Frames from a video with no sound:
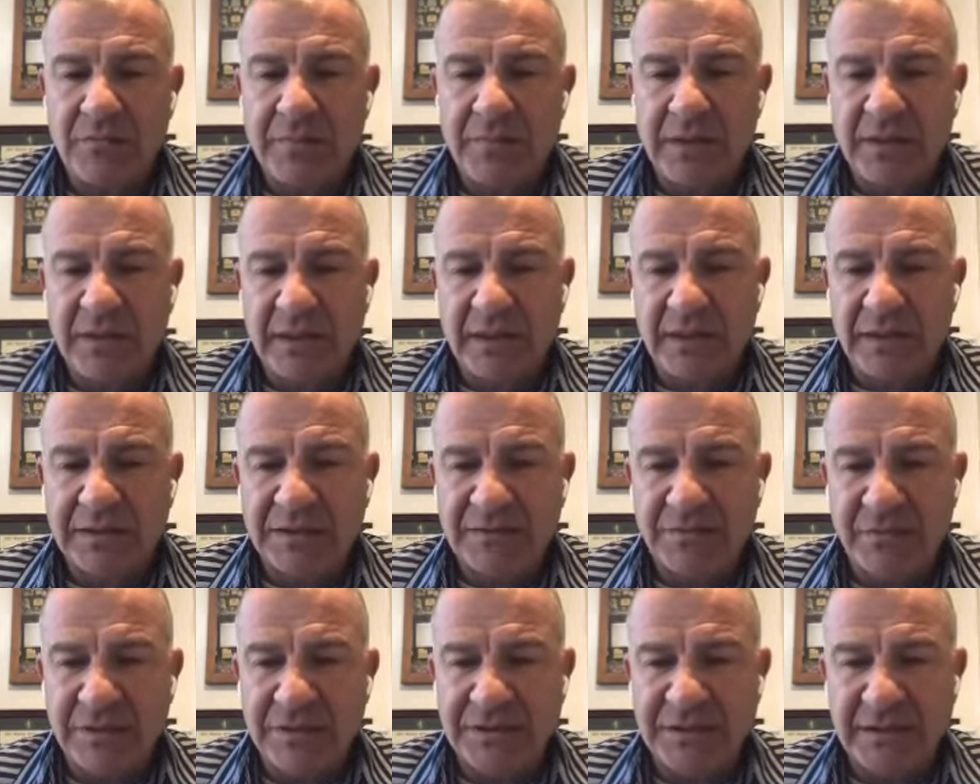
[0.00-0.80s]

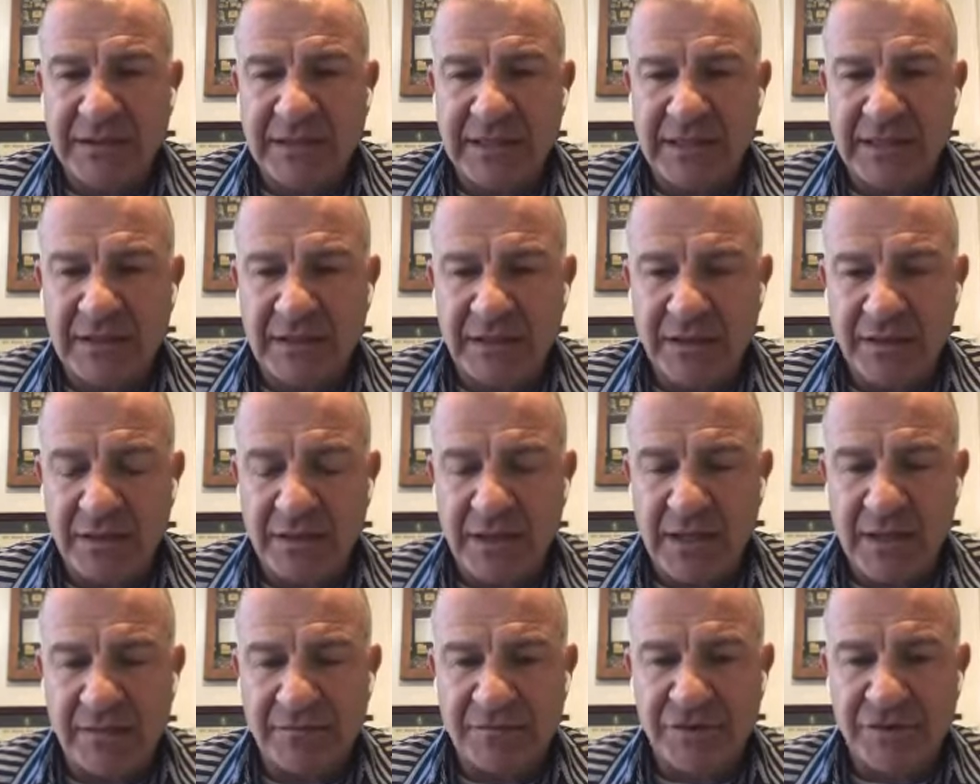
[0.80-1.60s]
because once again, here
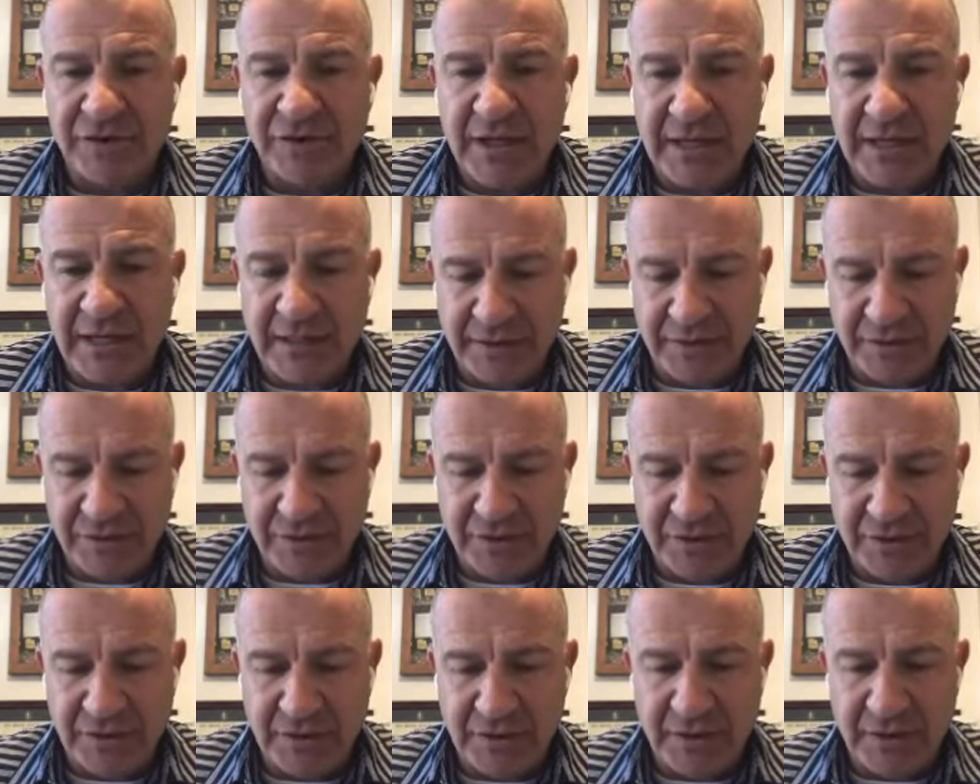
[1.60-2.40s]
you have change
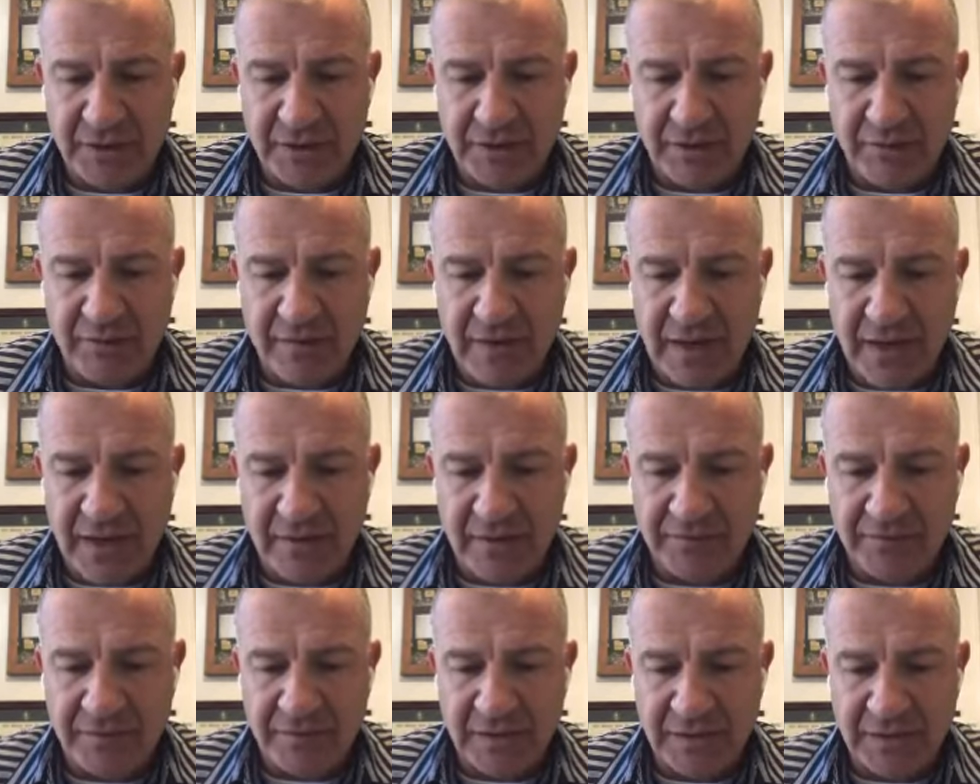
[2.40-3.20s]
and, and you
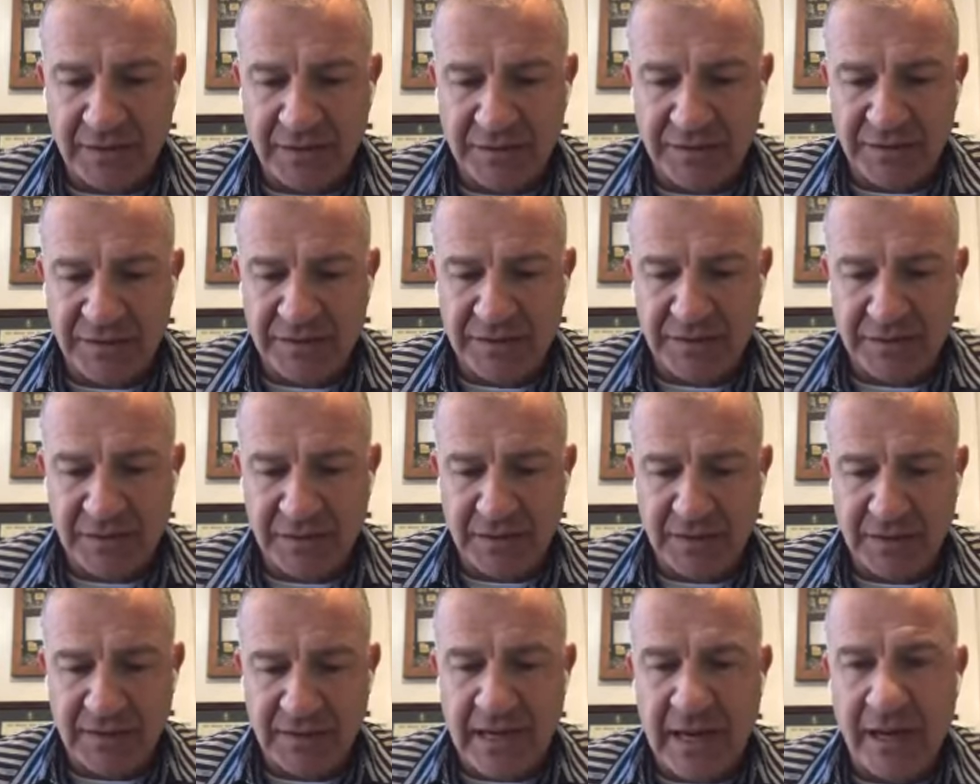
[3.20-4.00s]
have these
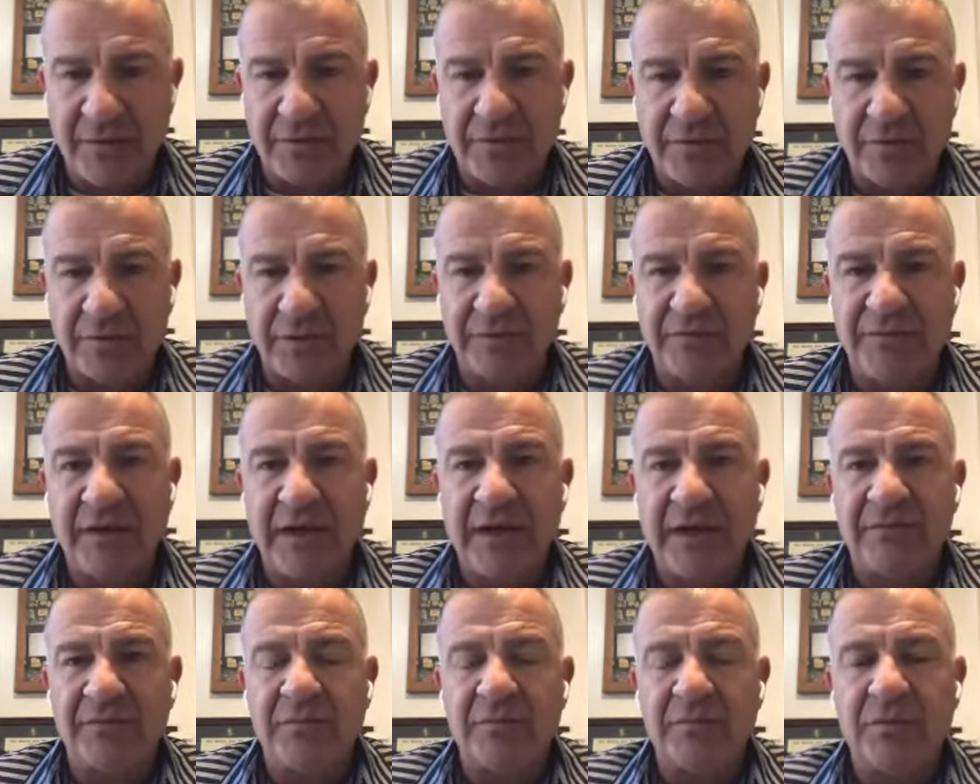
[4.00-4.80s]
uh, now
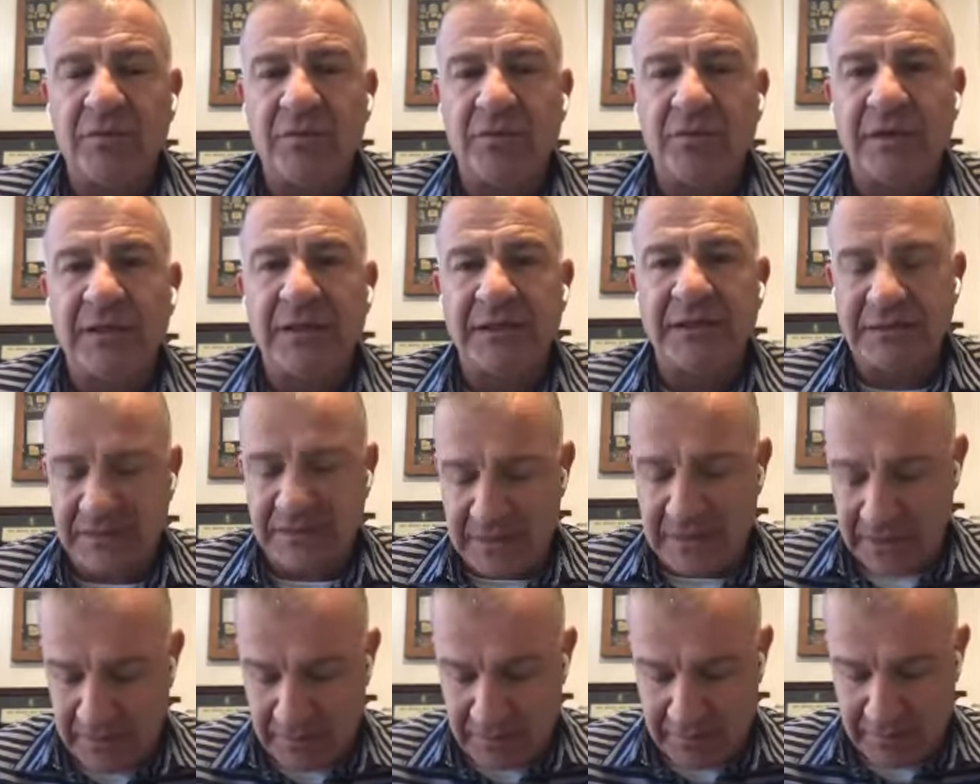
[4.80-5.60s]
thirty-five employees
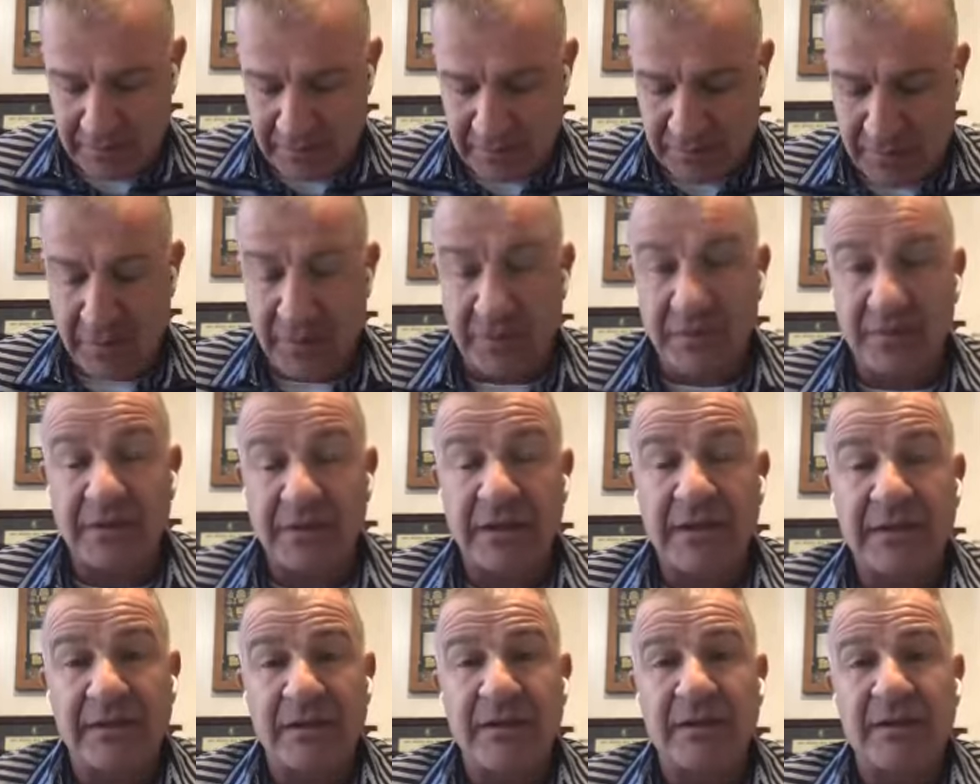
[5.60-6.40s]
that are,
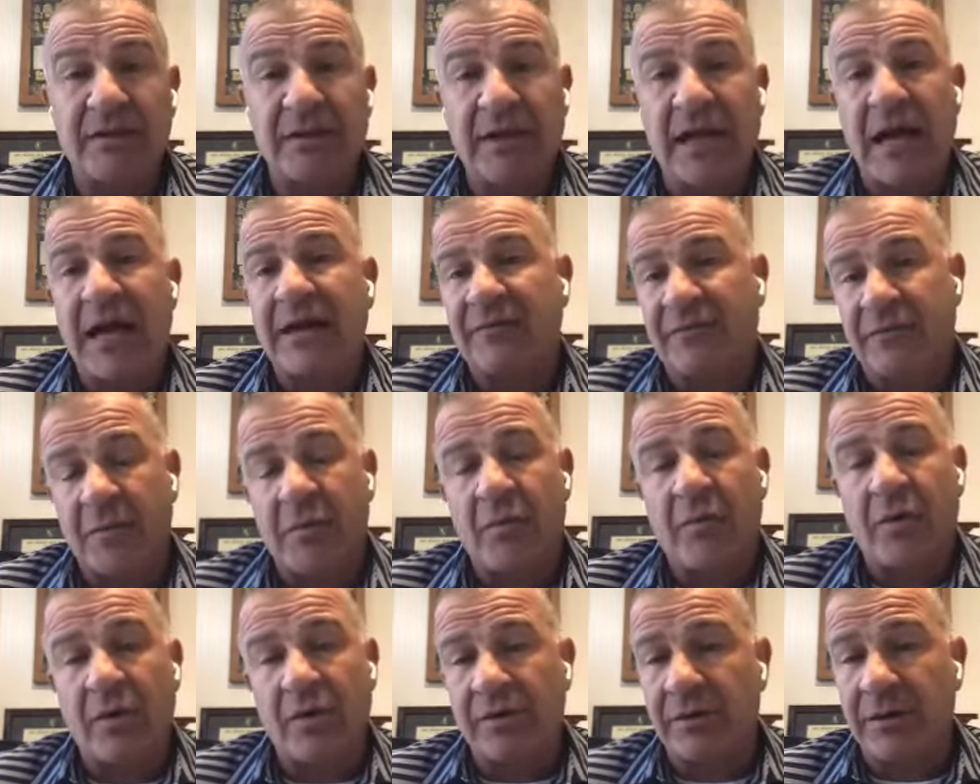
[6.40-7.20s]
and a lot of
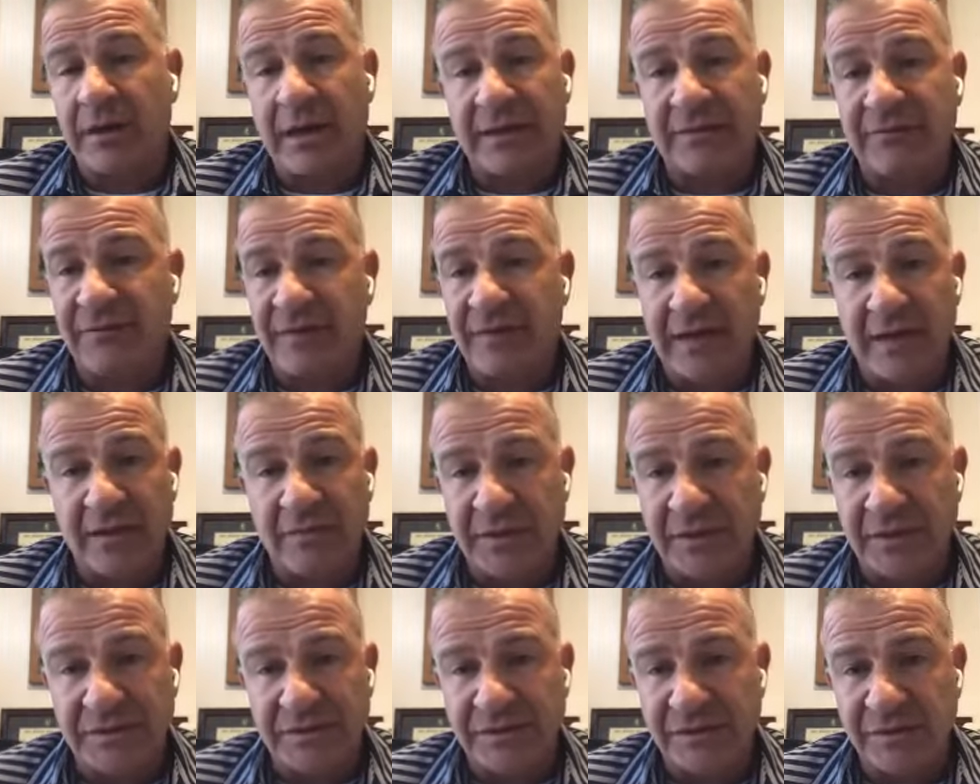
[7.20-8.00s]
them were like
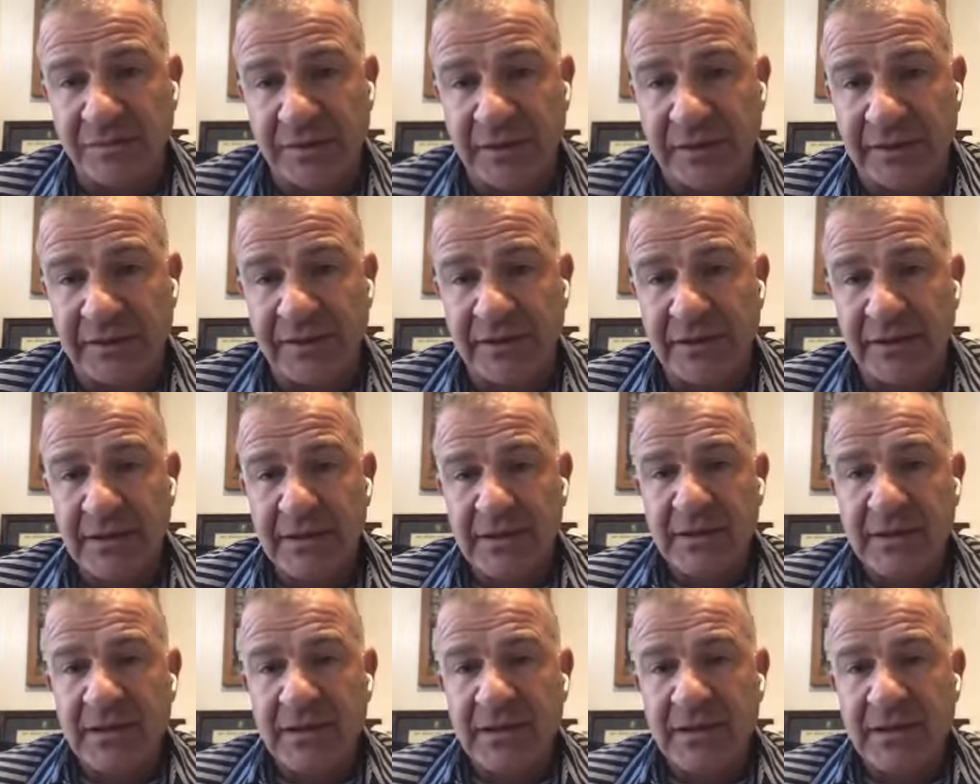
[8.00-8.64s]
family to me.